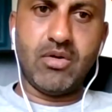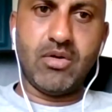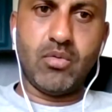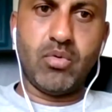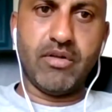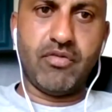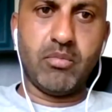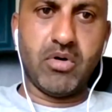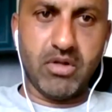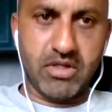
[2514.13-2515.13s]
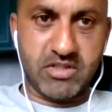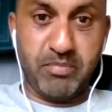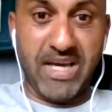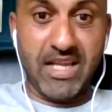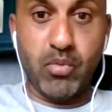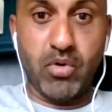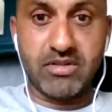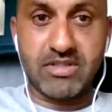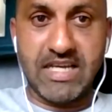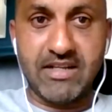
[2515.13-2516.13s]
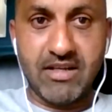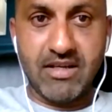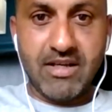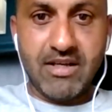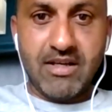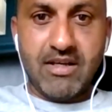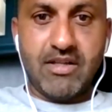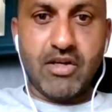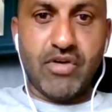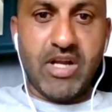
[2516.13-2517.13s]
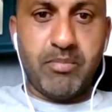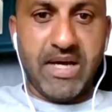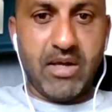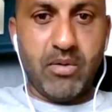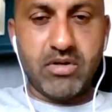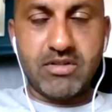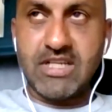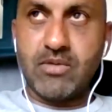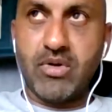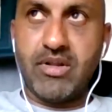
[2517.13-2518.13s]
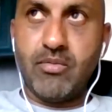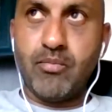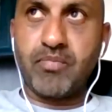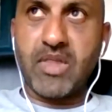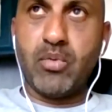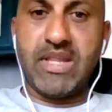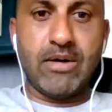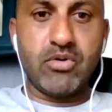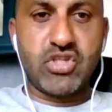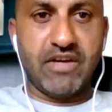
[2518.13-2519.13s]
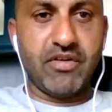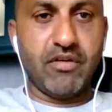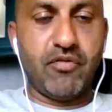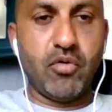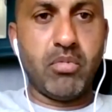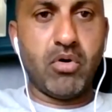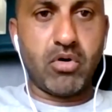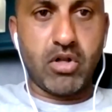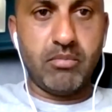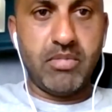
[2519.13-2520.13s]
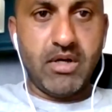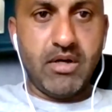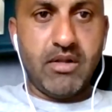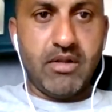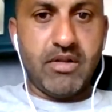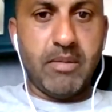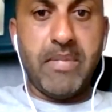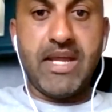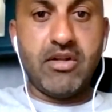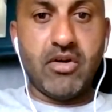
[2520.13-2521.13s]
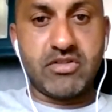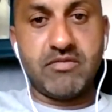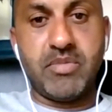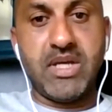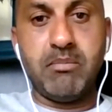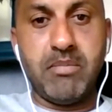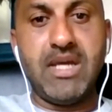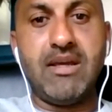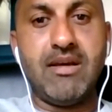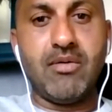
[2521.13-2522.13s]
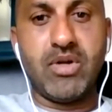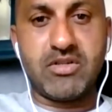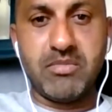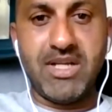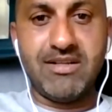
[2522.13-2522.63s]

world of football. As Pelé once said, the great Pelé once said, without Sheffield Football Club, there may not have been me, which means